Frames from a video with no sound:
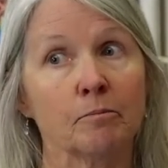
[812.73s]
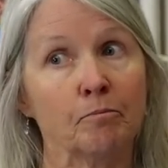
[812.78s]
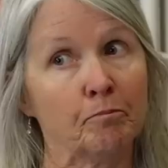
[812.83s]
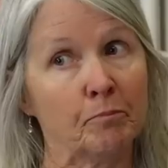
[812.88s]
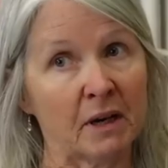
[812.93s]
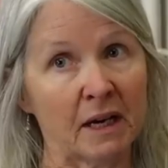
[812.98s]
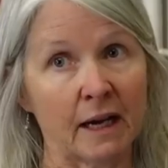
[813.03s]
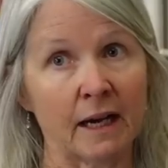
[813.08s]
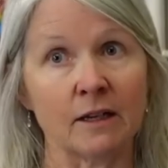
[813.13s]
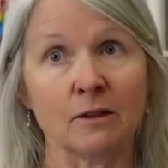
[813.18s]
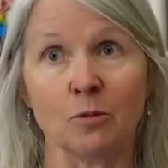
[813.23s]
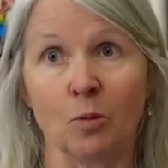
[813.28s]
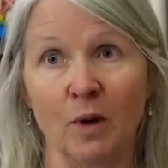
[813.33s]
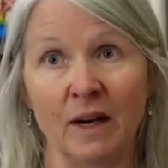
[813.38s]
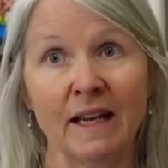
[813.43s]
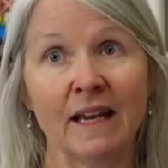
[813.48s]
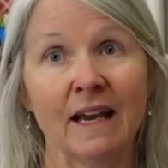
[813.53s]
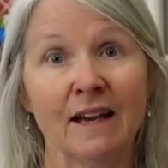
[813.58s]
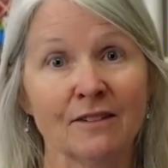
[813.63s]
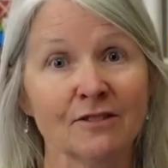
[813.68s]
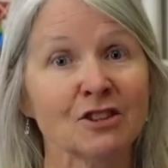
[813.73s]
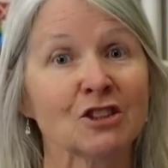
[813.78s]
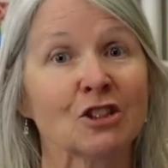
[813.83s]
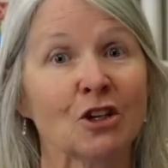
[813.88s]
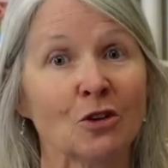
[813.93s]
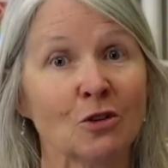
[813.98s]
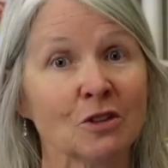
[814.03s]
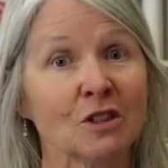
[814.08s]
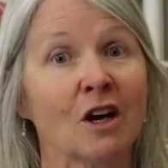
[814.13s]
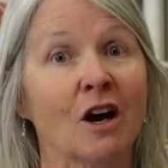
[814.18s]
but we have
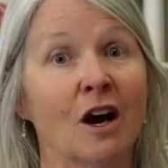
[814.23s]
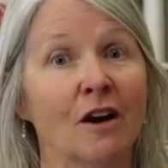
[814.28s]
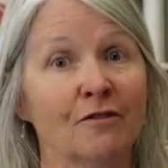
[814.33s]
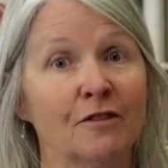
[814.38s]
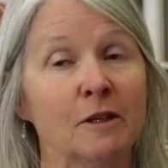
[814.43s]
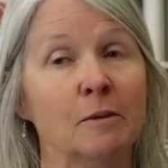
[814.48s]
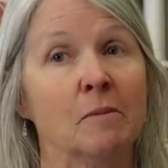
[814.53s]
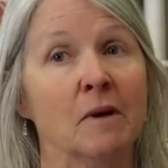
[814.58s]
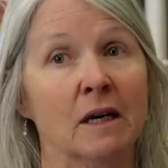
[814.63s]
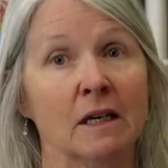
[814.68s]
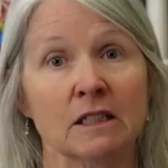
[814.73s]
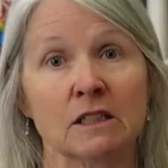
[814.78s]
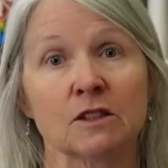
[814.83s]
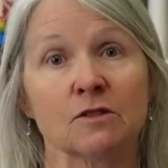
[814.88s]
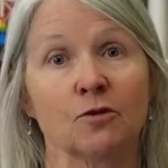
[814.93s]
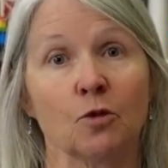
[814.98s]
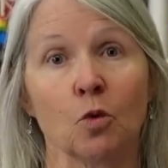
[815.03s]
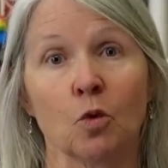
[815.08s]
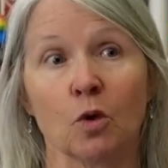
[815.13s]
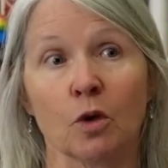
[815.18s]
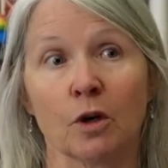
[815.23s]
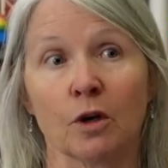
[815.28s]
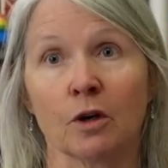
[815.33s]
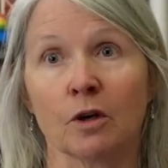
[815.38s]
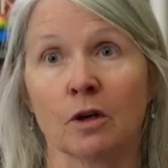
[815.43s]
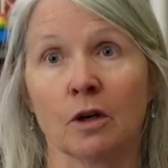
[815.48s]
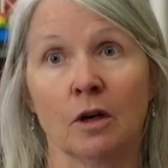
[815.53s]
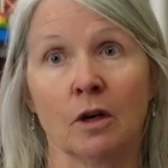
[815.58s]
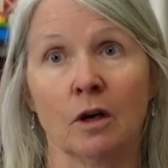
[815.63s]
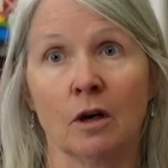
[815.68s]
sold coffee mugs
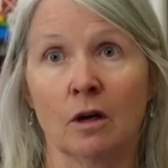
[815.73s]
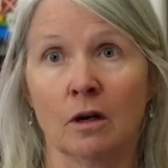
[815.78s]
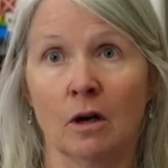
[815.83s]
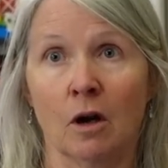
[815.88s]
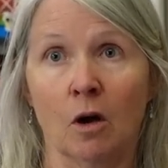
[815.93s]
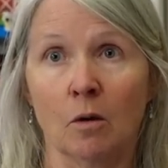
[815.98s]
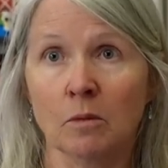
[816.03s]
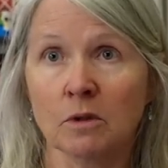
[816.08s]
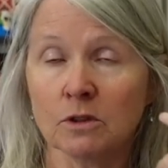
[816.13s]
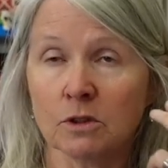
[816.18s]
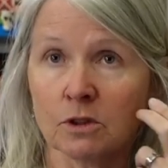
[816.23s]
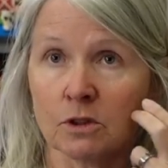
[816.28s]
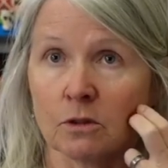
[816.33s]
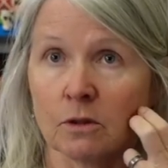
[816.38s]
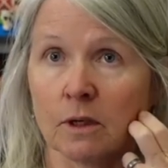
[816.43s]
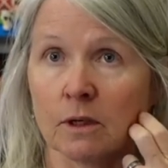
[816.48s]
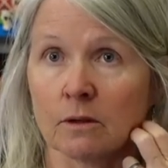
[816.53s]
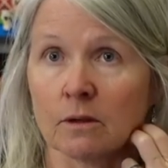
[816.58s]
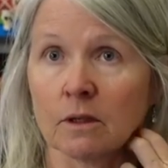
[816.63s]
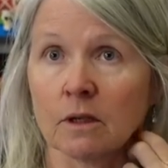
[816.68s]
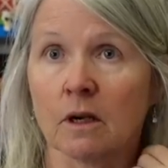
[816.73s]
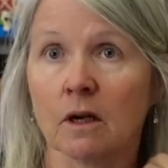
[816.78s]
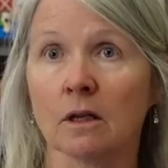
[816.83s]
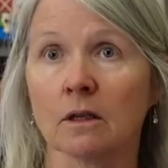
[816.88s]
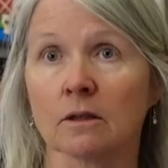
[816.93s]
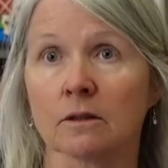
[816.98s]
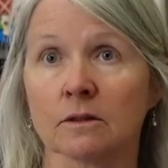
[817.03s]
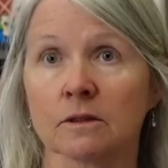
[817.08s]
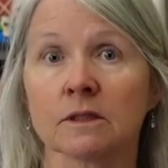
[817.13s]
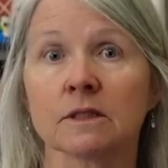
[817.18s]
for almost
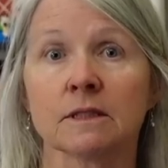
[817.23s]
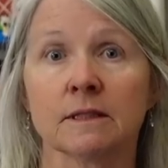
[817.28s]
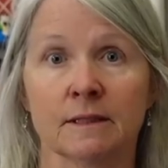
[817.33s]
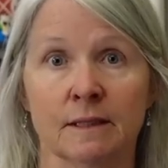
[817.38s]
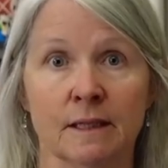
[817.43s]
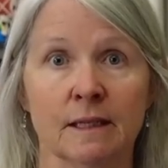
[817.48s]
$200.